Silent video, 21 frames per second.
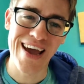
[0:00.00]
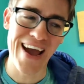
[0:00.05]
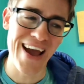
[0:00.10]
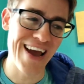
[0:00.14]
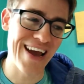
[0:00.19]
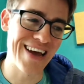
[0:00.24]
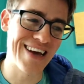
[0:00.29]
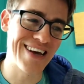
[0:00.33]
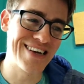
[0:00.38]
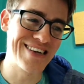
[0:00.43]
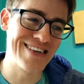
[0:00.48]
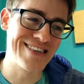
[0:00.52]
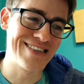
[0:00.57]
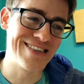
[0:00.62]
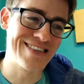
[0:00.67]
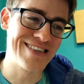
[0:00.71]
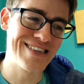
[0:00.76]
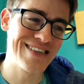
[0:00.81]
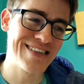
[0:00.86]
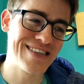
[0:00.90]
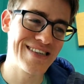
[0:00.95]

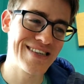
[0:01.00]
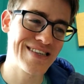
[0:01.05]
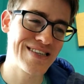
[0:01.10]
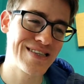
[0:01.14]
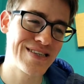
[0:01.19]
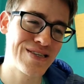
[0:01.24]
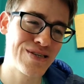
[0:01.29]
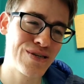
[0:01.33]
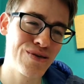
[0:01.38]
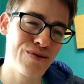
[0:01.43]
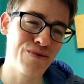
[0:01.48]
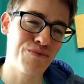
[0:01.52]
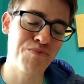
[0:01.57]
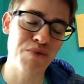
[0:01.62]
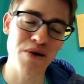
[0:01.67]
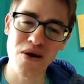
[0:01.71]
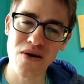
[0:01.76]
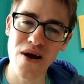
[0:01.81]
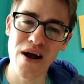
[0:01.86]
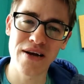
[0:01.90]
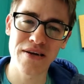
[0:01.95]
and to
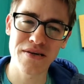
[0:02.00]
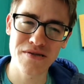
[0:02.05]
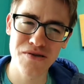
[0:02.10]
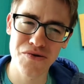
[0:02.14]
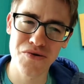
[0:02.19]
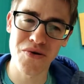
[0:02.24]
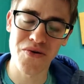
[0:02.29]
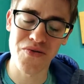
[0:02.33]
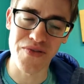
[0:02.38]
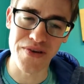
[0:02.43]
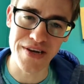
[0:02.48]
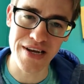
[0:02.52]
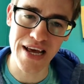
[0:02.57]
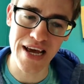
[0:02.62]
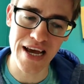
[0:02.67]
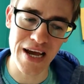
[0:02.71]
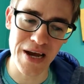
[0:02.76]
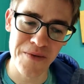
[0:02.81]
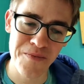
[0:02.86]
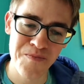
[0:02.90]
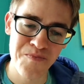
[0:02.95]
periodically throughout the
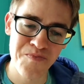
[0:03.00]
day,